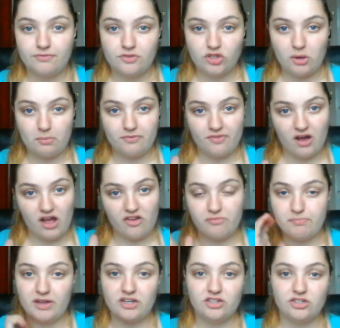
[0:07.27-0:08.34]
top
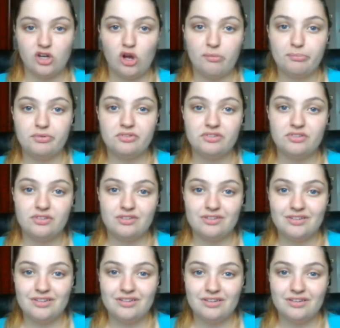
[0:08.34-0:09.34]
five best shops